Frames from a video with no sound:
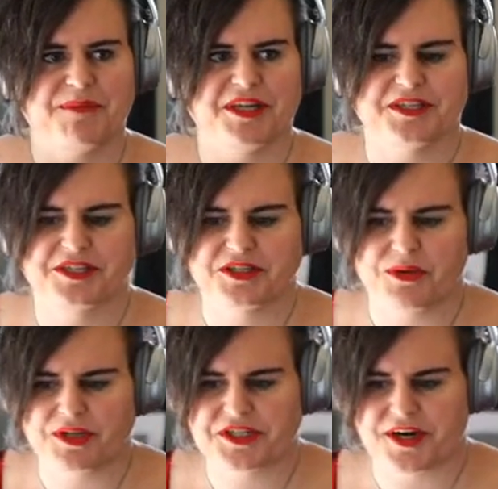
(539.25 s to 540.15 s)
but is
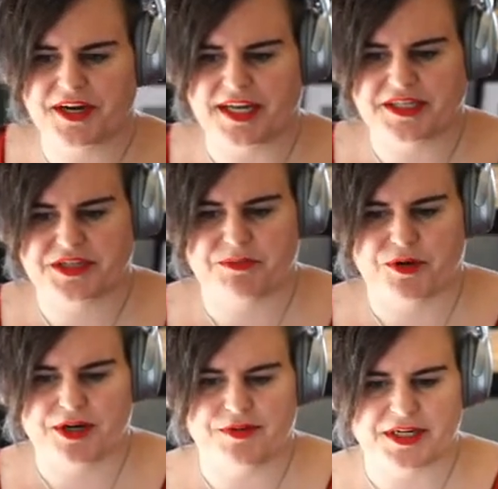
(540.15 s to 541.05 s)
slowly turning into
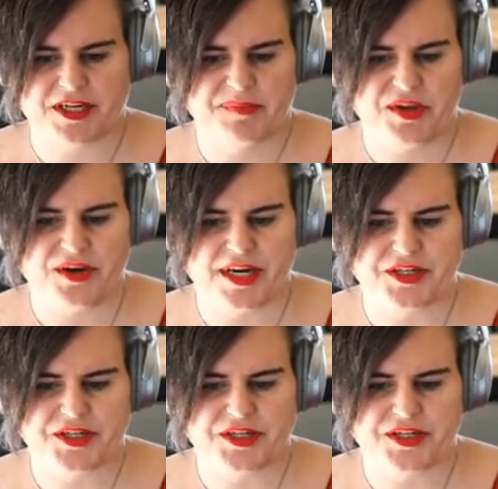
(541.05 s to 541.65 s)
more of a community